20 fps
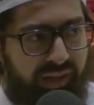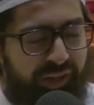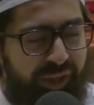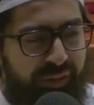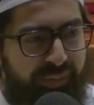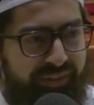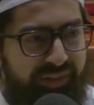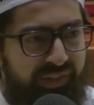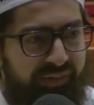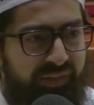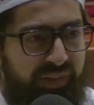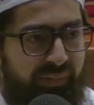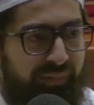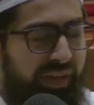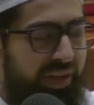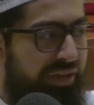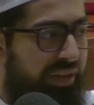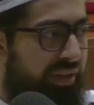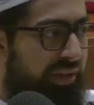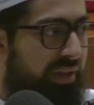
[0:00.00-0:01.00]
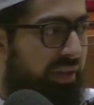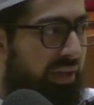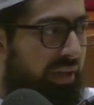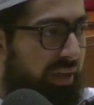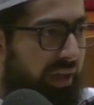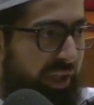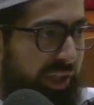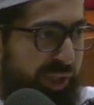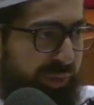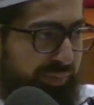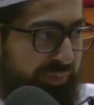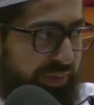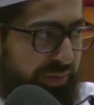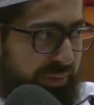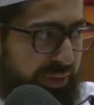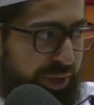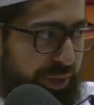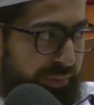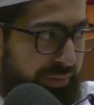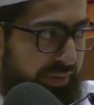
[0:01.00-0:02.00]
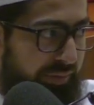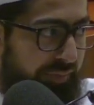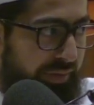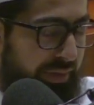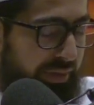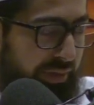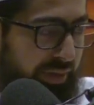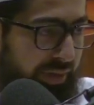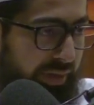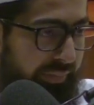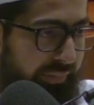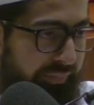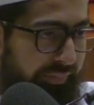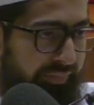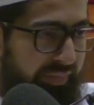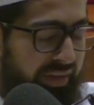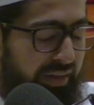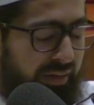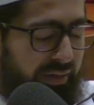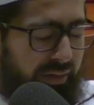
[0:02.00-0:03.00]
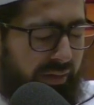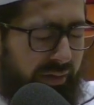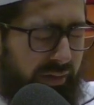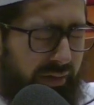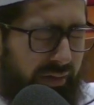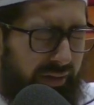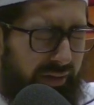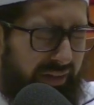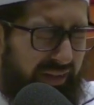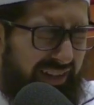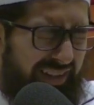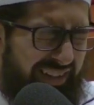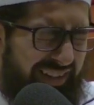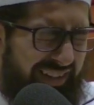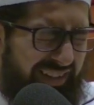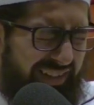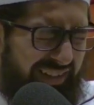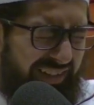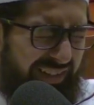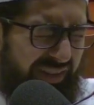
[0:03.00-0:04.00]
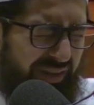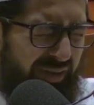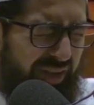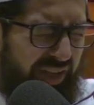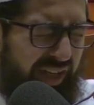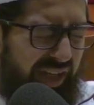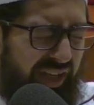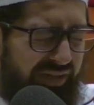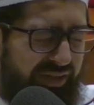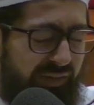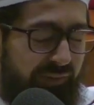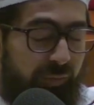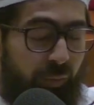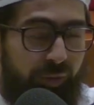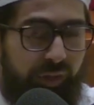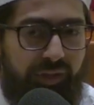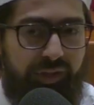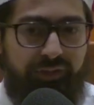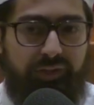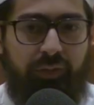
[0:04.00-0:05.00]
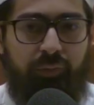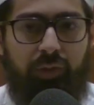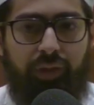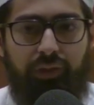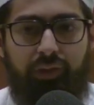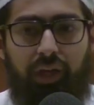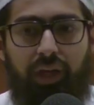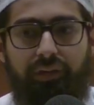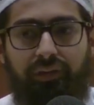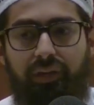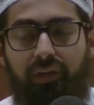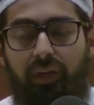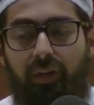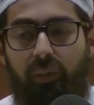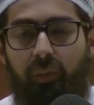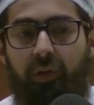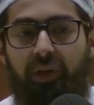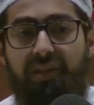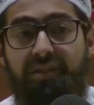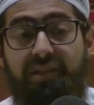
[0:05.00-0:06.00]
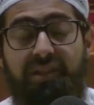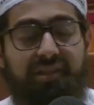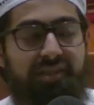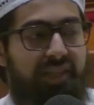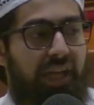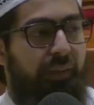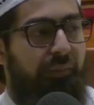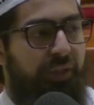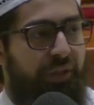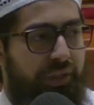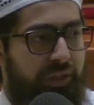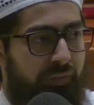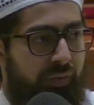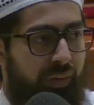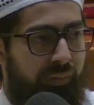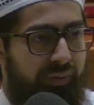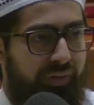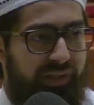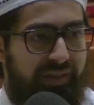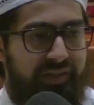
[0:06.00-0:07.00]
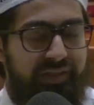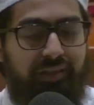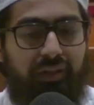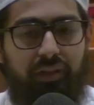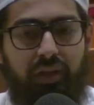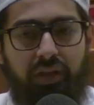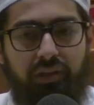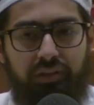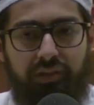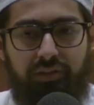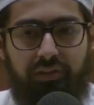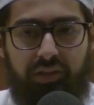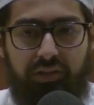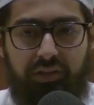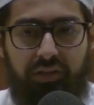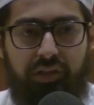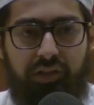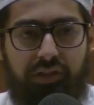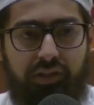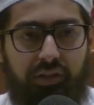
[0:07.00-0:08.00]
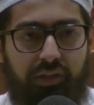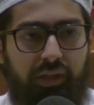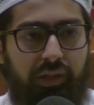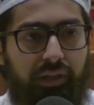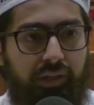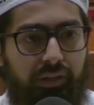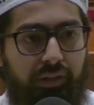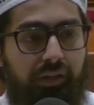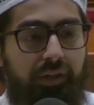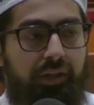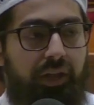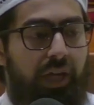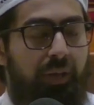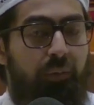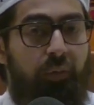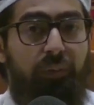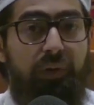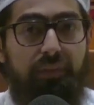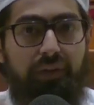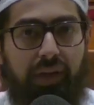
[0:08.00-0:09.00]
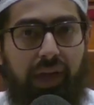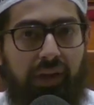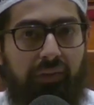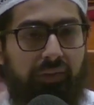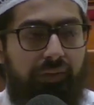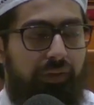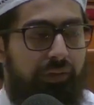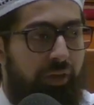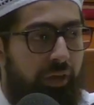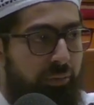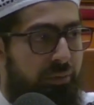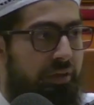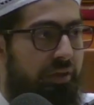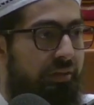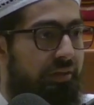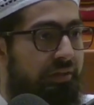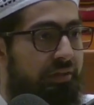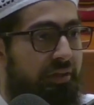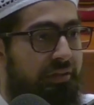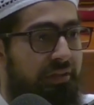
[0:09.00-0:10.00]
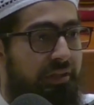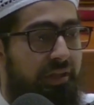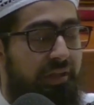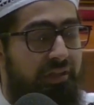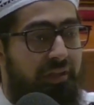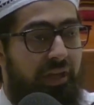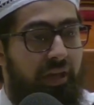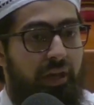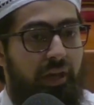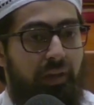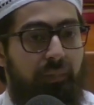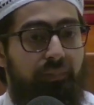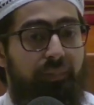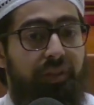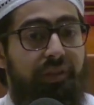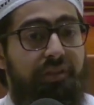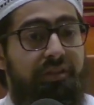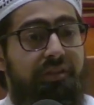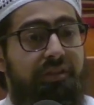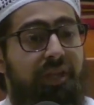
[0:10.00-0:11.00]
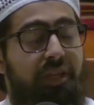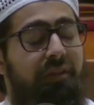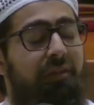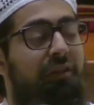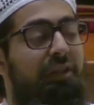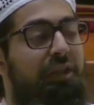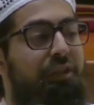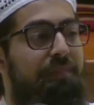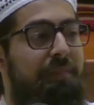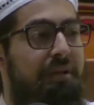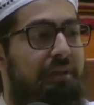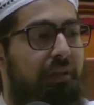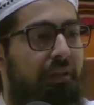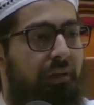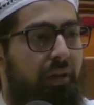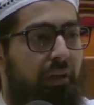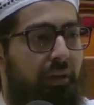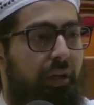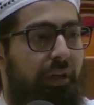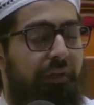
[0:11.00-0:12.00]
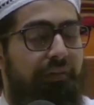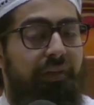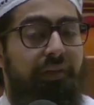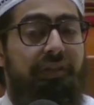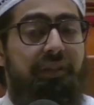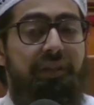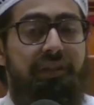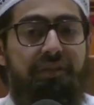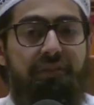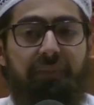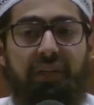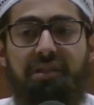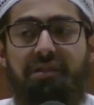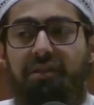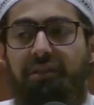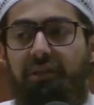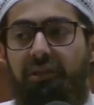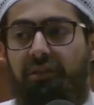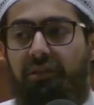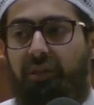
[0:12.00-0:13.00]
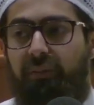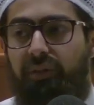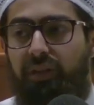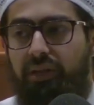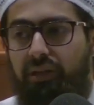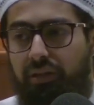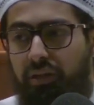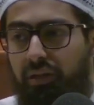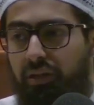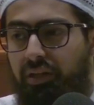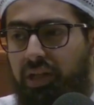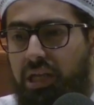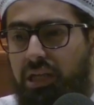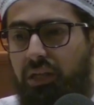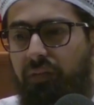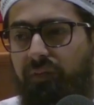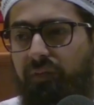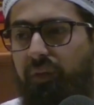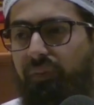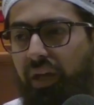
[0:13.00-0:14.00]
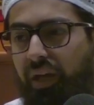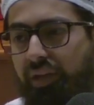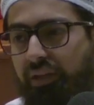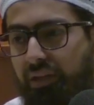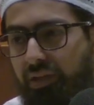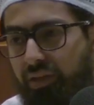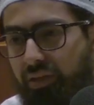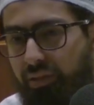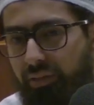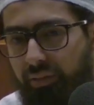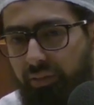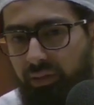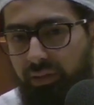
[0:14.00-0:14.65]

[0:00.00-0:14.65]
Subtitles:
the specific method, and the specific 3 days and 40 days and whatnot, where is it established from? This is a long discussion, inshallah, at another time, or maybe after the talk we can discuss this. But generally speaking, a lot of the things mentioned in Tabligh, they are taken from Hadith.